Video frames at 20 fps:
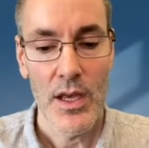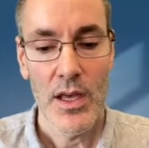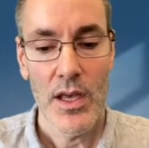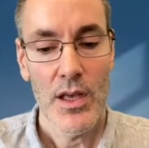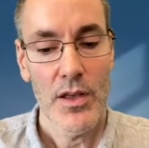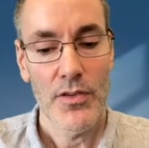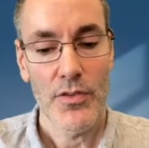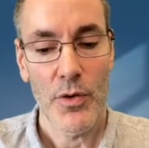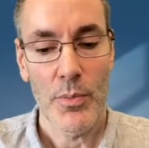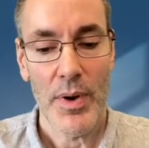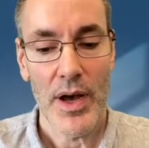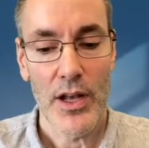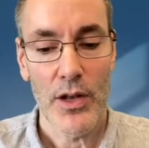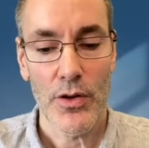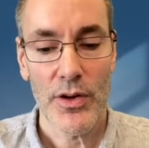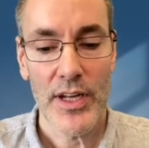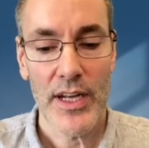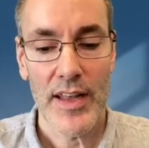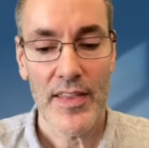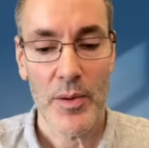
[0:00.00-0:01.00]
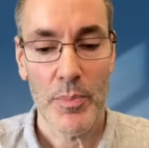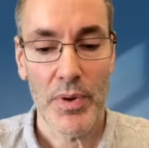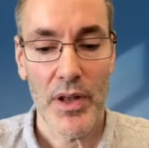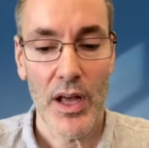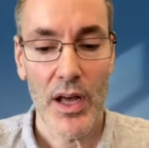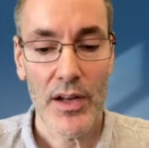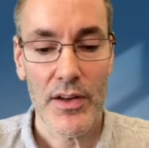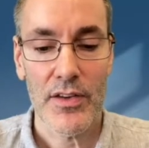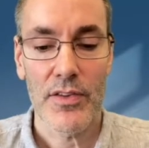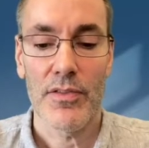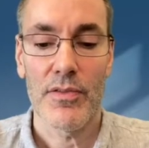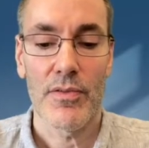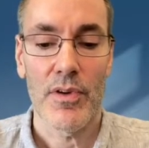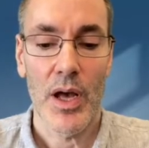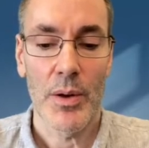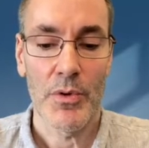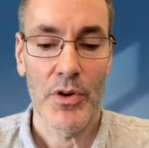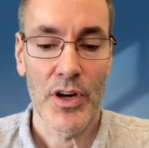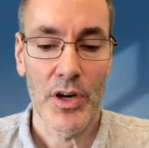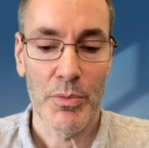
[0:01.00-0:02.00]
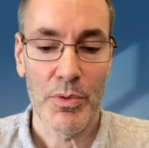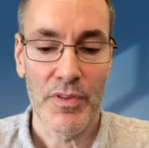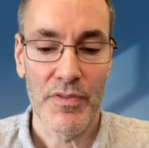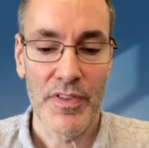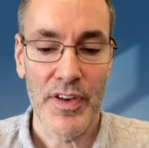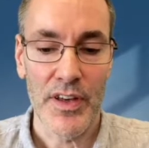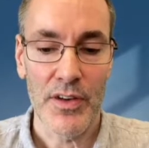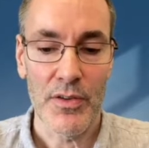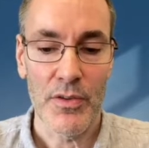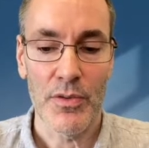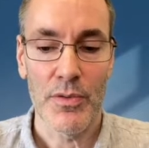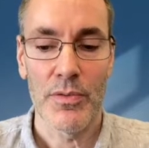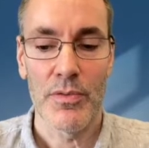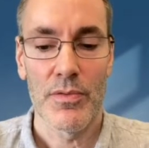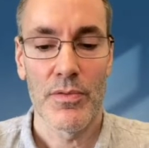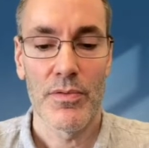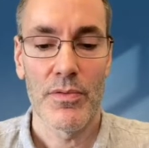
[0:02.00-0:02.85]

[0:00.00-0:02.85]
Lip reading: So by looking at the plot, I'm going to reveal